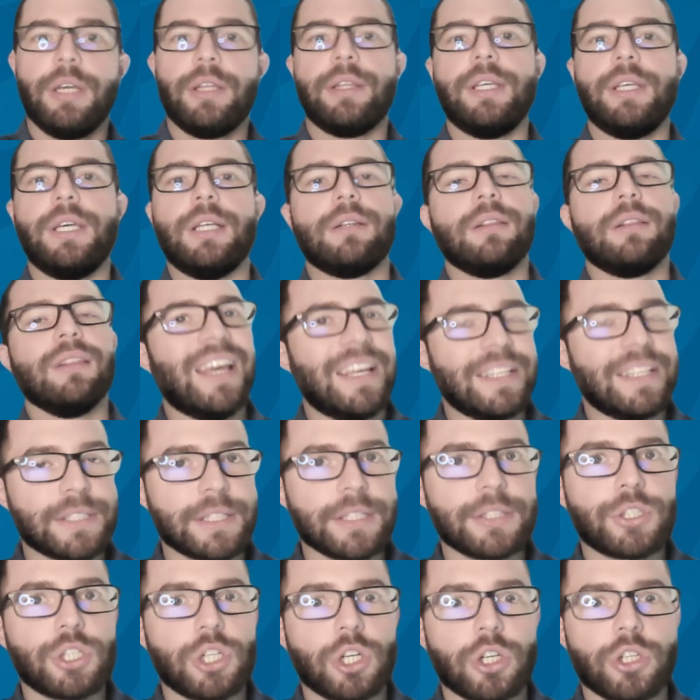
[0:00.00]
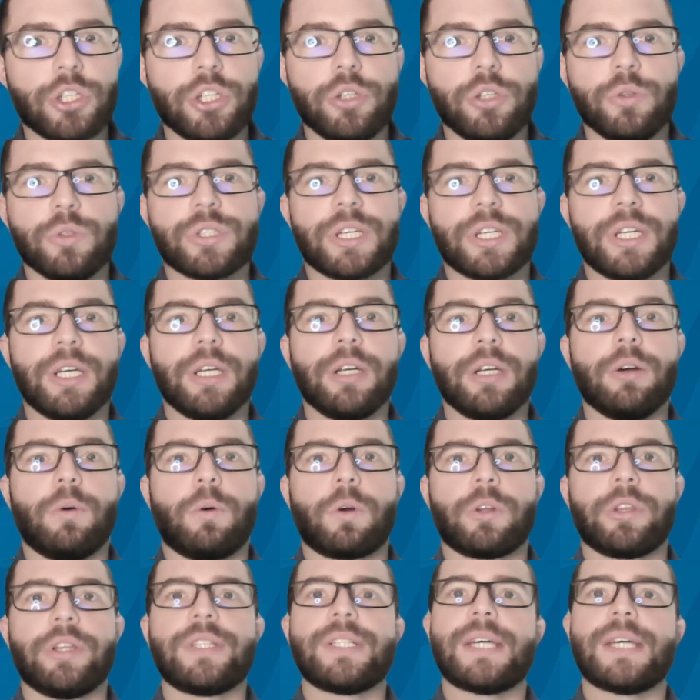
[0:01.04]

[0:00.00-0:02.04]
the lenses you're using, or the